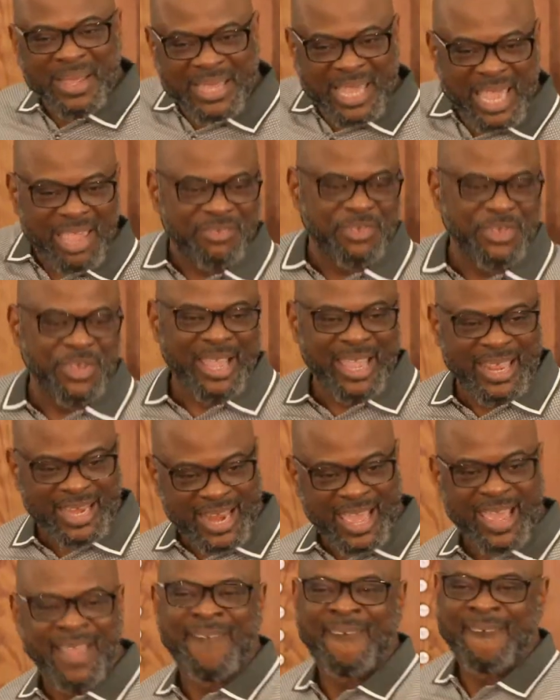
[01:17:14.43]
gave you, ain't
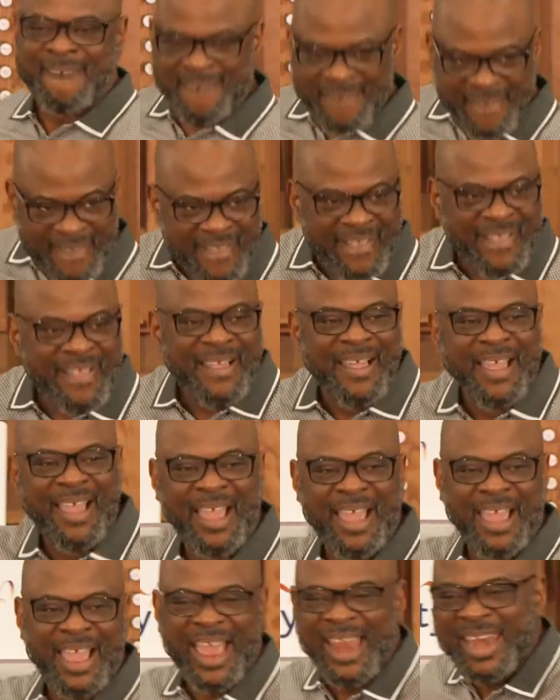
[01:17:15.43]

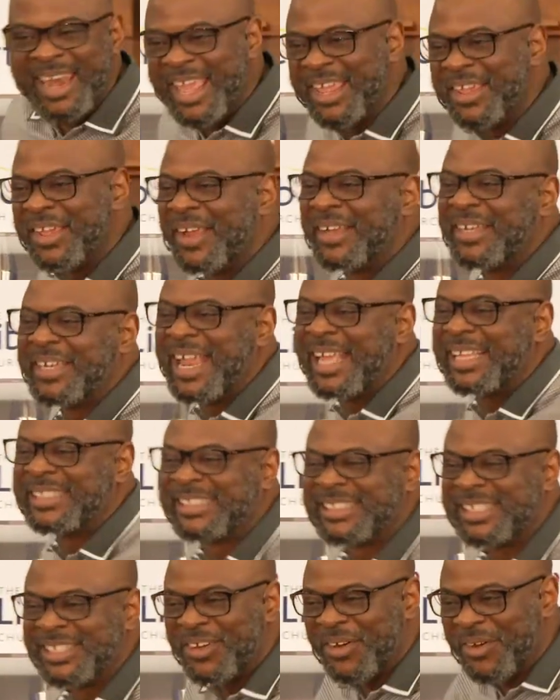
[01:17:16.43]
I? And then you're
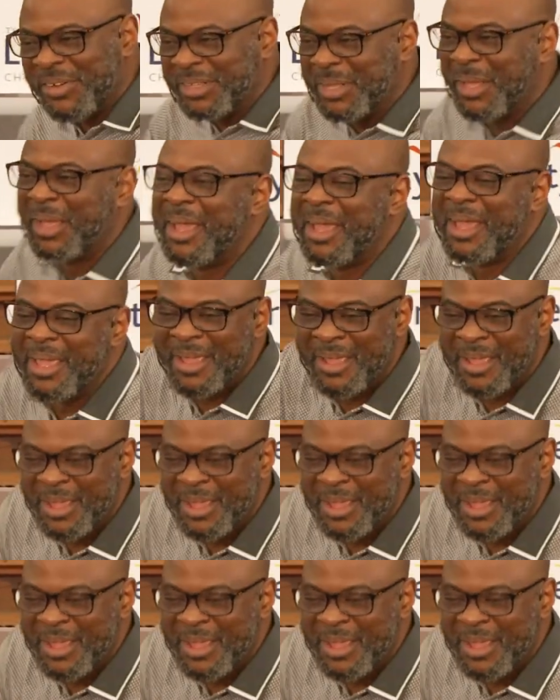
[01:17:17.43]
dancing all the